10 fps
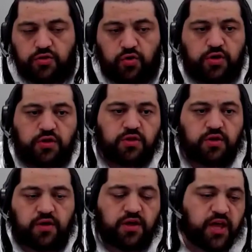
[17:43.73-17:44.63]
during
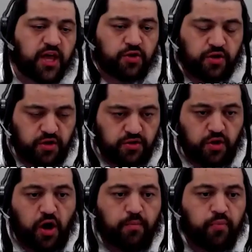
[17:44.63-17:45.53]
the
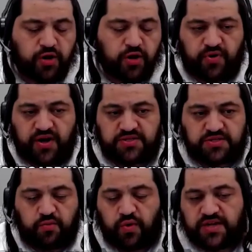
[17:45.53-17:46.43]
onboarding
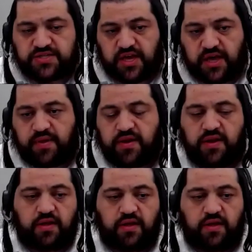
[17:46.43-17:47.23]
process on WhatsApp,